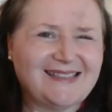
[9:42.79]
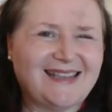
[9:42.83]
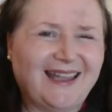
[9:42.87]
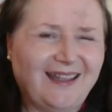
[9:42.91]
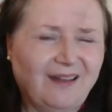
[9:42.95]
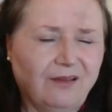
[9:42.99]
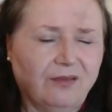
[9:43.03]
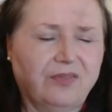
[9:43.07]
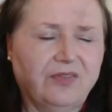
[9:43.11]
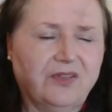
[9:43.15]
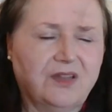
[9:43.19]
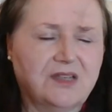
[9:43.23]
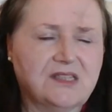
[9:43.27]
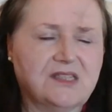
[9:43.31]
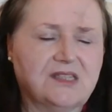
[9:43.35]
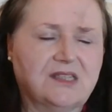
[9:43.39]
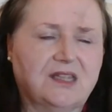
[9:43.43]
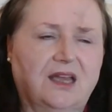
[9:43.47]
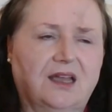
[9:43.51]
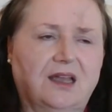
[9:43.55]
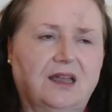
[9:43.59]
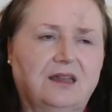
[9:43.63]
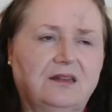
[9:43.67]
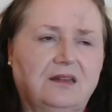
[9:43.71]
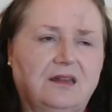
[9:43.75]
healthiest
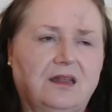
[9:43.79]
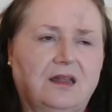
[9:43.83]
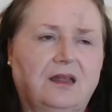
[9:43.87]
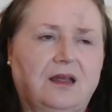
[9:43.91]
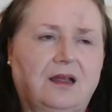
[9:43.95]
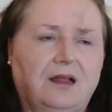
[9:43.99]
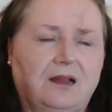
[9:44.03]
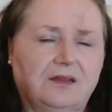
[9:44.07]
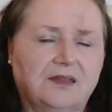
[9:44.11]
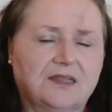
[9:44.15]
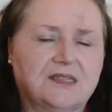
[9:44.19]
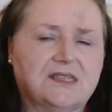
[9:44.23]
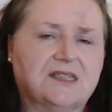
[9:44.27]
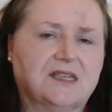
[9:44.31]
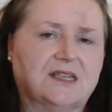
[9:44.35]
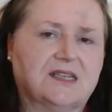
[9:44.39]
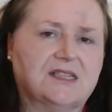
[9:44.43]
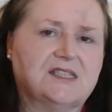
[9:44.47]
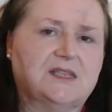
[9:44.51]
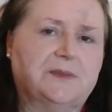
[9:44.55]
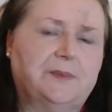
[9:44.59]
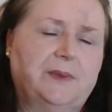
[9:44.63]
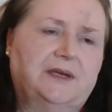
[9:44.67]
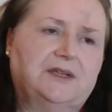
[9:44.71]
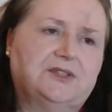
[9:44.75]
thing in the holistic
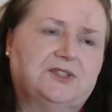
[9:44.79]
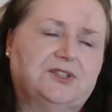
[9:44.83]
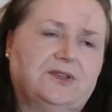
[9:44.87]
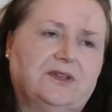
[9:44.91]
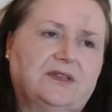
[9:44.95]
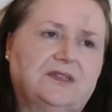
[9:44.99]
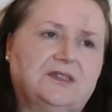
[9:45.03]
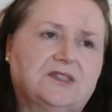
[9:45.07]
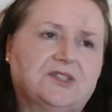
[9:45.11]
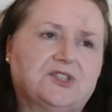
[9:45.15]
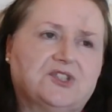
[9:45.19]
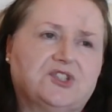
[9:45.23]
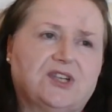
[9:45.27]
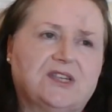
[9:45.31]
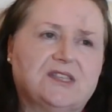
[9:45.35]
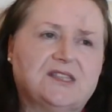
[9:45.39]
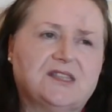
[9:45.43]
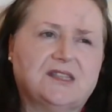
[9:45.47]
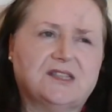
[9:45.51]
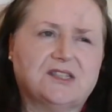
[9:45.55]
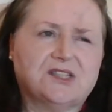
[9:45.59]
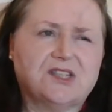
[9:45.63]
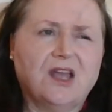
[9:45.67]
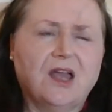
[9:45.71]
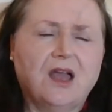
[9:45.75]
and spiritual industry is
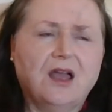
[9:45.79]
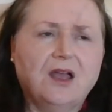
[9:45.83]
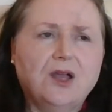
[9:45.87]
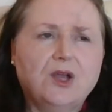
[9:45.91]
there's